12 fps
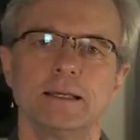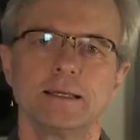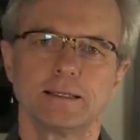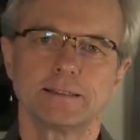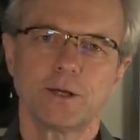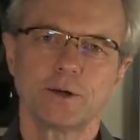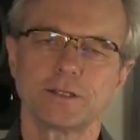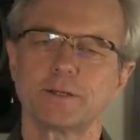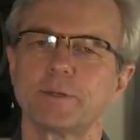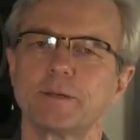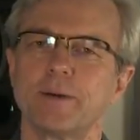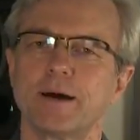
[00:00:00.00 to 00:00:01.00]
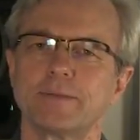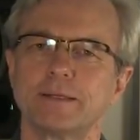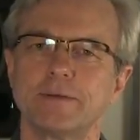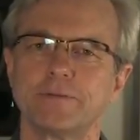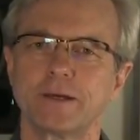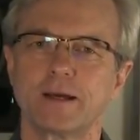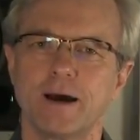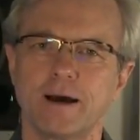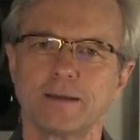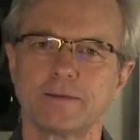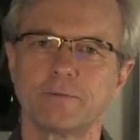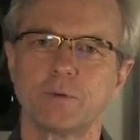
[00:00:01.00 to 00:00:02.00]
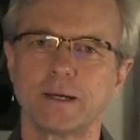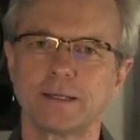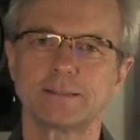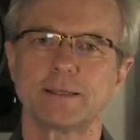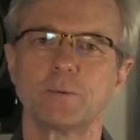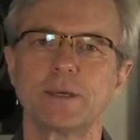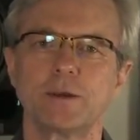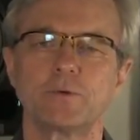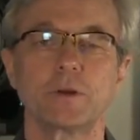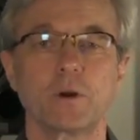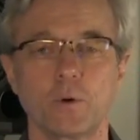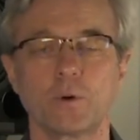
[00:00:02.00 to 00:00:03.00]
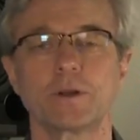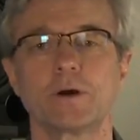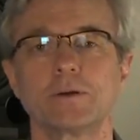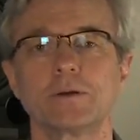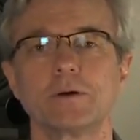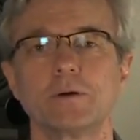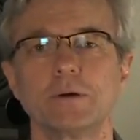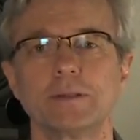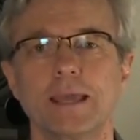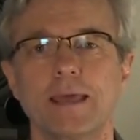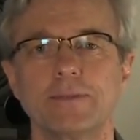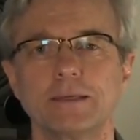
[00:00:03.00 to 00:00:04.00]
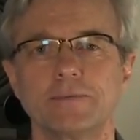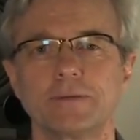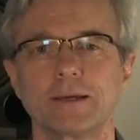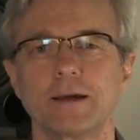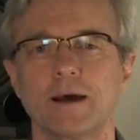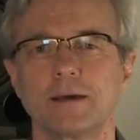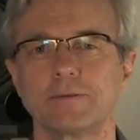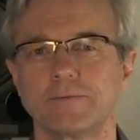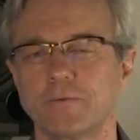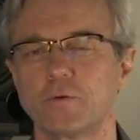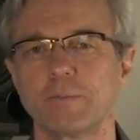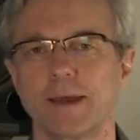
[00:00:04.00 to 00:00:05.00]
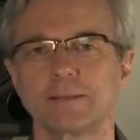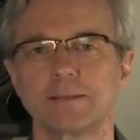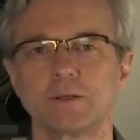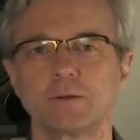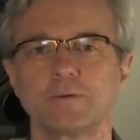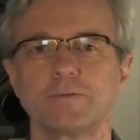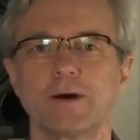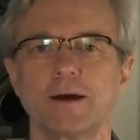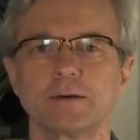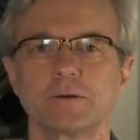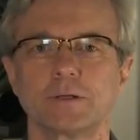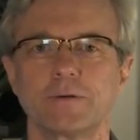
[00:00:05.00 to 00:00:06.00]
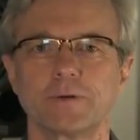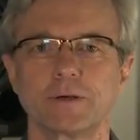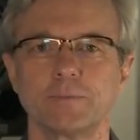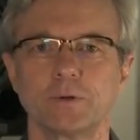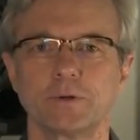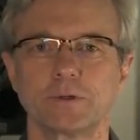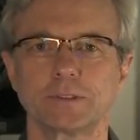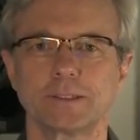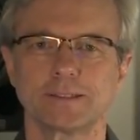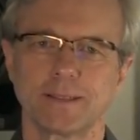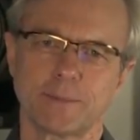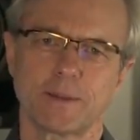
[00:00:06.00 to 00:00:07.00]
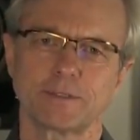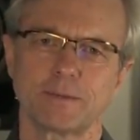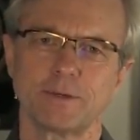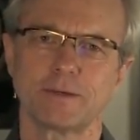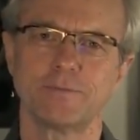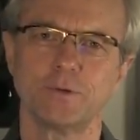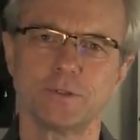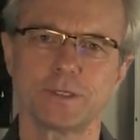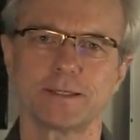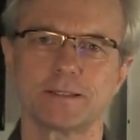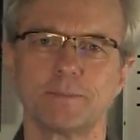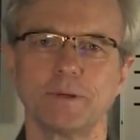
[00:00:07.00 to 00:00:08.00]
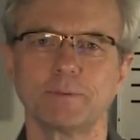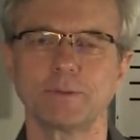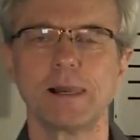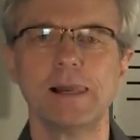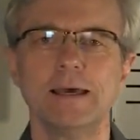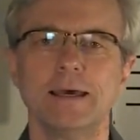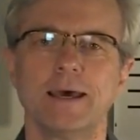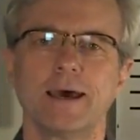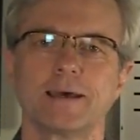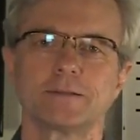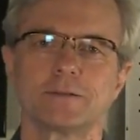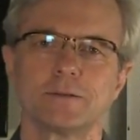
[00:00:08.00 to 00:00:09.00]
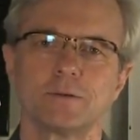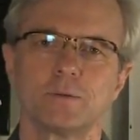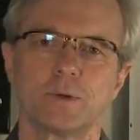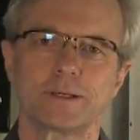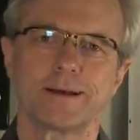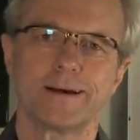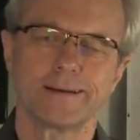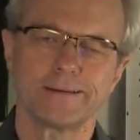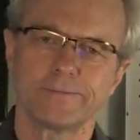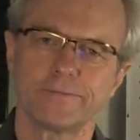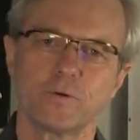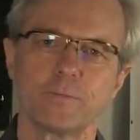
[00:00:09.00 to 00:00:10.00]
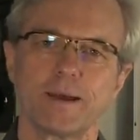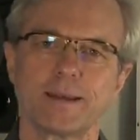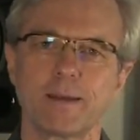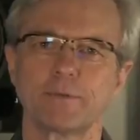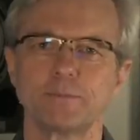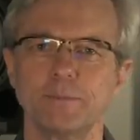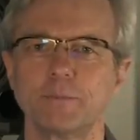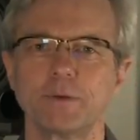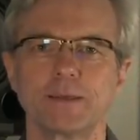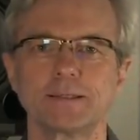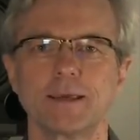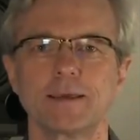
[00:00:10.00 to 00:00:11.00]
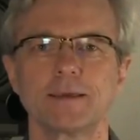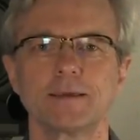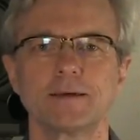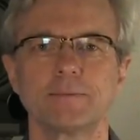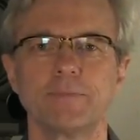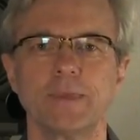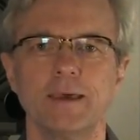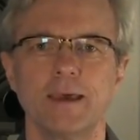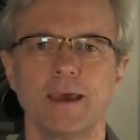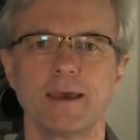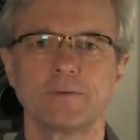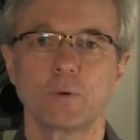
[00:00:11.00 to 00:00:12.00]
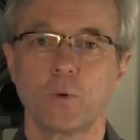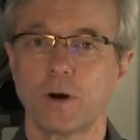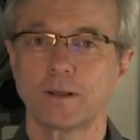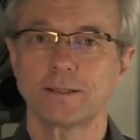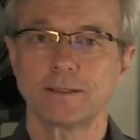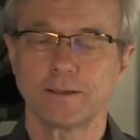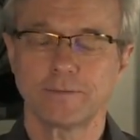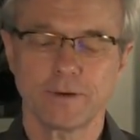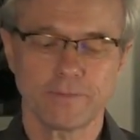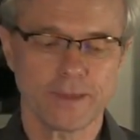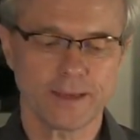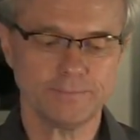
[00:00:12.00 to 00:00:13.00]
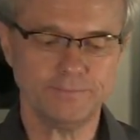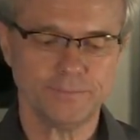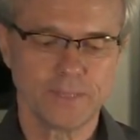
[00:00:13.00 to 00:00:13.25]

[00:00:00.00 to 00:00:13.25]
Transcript: Let's talk a little bit about the different kind of ways that we can record audio and the different kind of formats that you'll find on different computers. This sometimes can be confusing as to people as to what kind of format, how much memory that's taking up, and the quality of that.